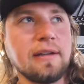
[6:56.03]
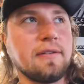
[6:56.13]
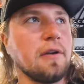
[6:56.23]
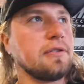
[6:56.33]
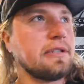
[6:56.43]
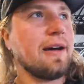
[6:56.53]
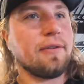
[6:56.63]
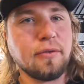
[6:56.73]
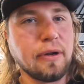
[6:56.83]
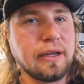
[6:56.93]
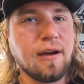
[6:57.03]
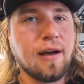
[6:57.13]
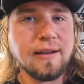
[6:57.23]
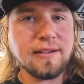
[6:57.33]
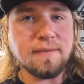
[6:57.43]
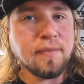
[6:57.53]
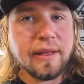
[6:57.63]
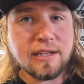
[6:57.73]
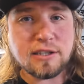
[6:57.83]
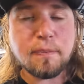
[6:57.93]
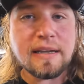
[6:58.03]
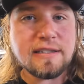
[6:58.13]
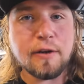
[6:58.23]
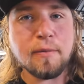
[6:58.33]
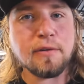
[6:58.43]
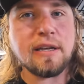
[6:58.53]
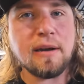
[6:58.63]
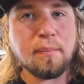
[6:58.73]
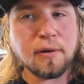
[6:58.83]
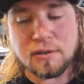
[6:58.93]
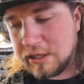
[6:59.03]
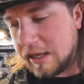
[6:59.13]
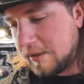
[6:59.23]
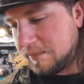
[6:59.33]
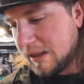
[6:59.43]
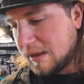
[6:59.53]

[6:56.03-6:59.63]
It goes down really hot and, and spicy, almost kind of burns you up.